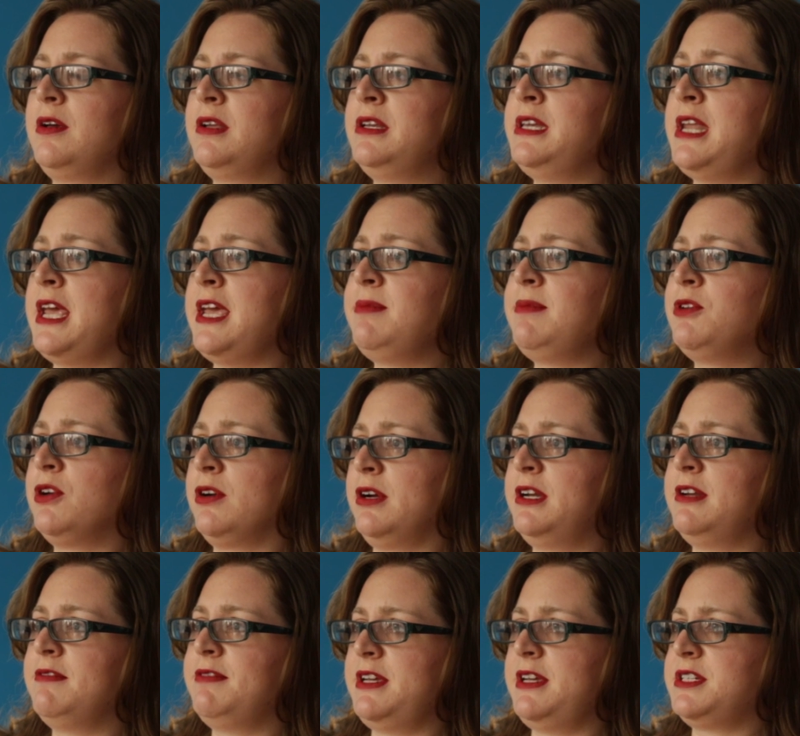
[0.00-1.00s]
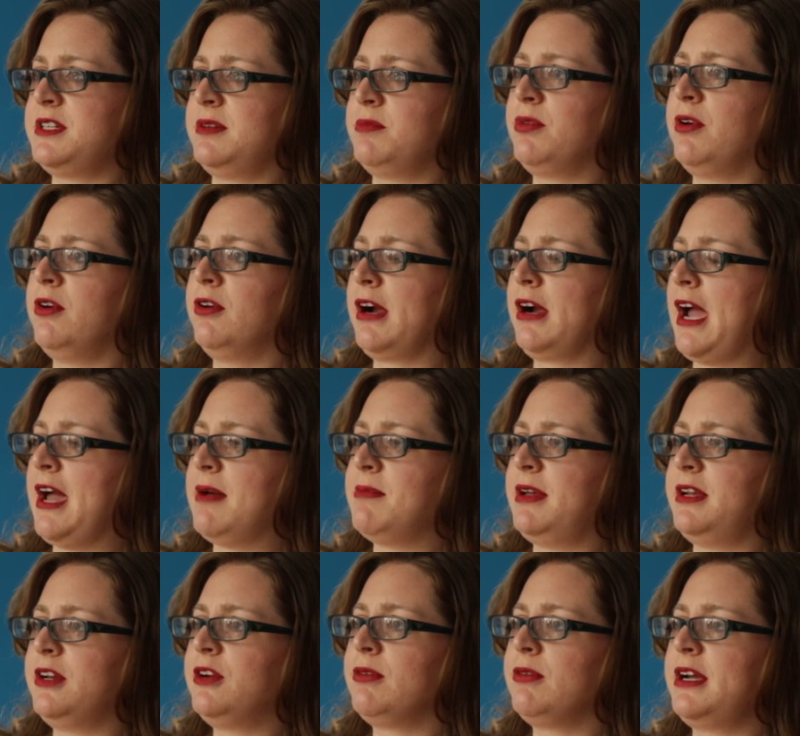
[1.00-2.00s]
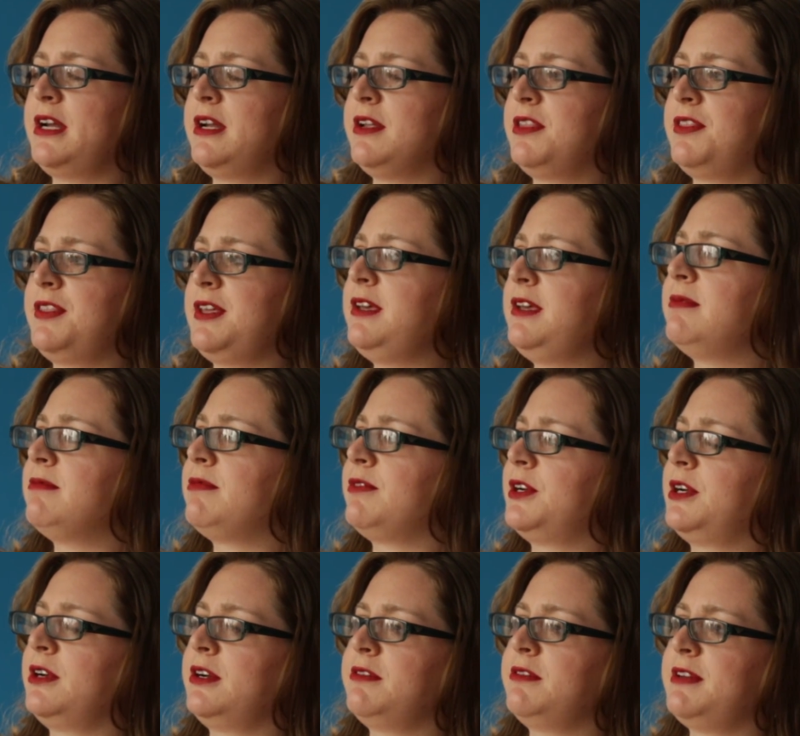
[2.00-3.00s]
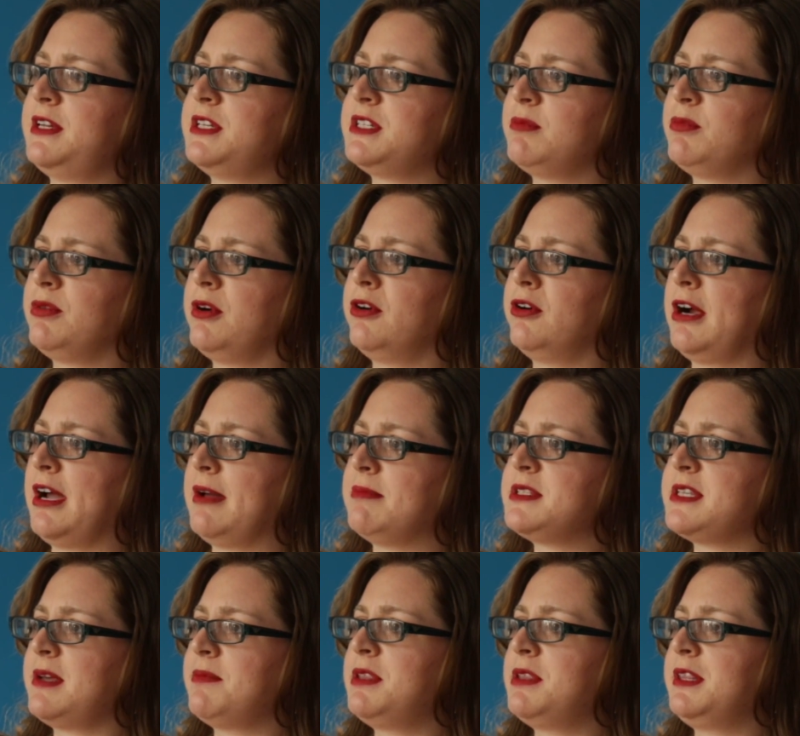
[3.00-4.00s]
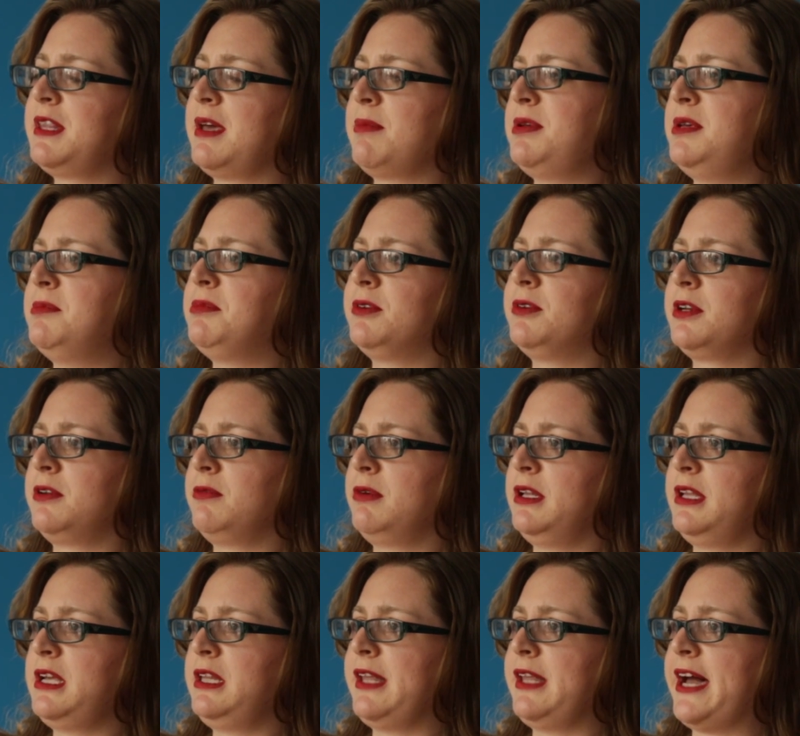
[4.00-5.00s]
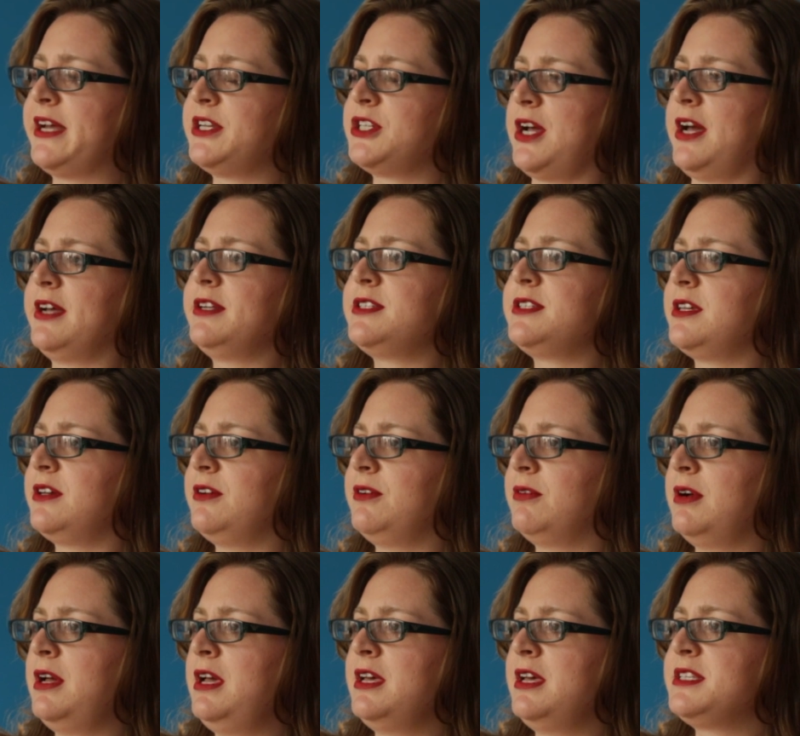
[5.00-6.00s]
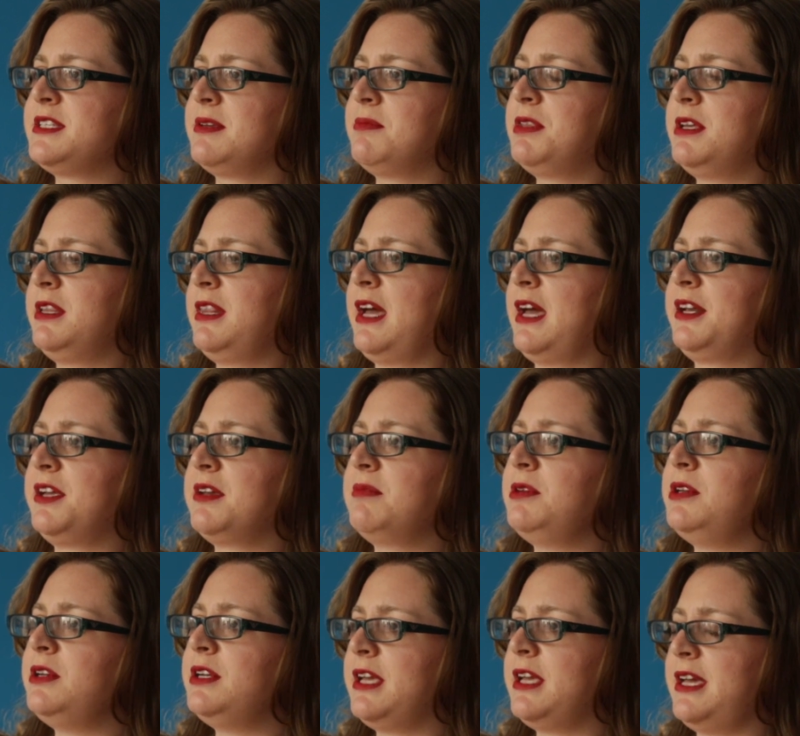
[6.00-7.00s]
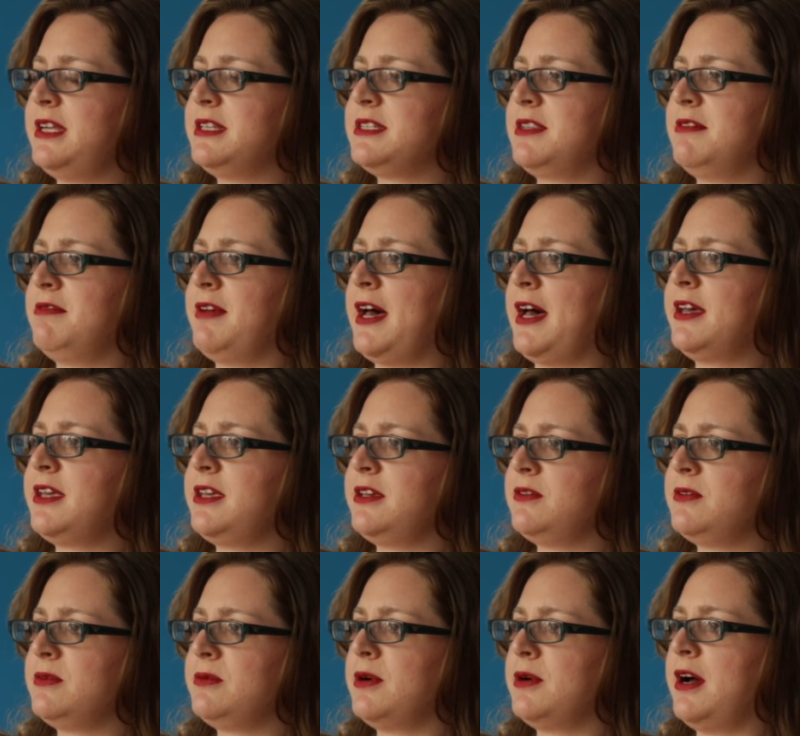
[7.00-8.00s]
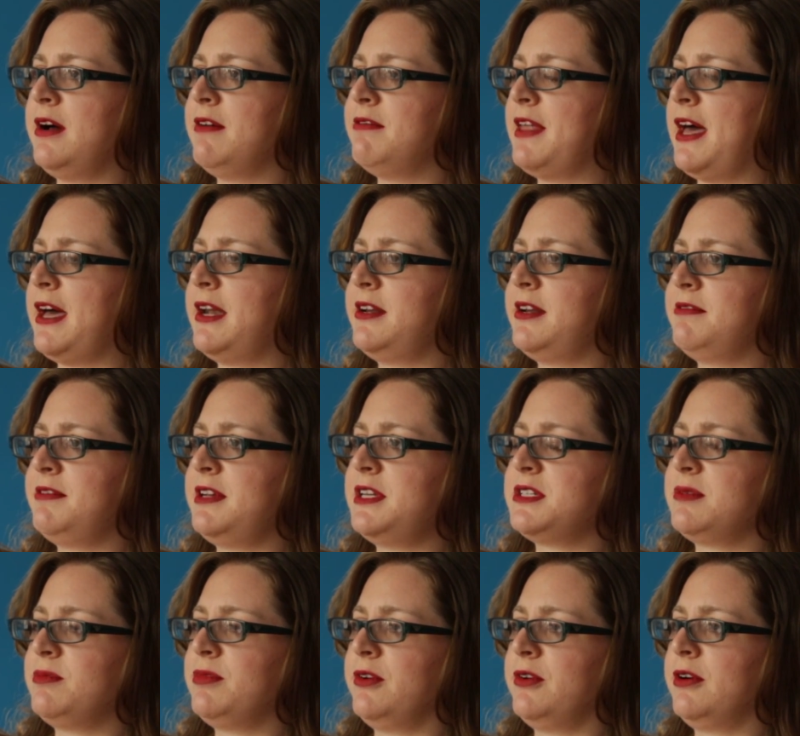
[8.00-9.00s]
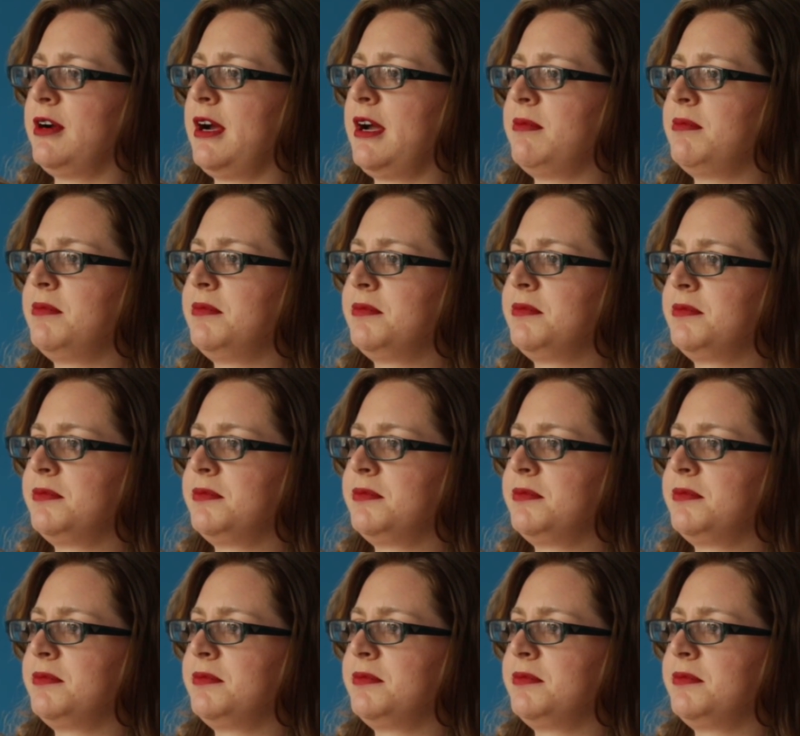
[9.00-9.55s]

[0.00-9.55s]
name your innovation program and create a theme for your innovation program, something that people can really latch onto, something that communicates the value of that innovation program.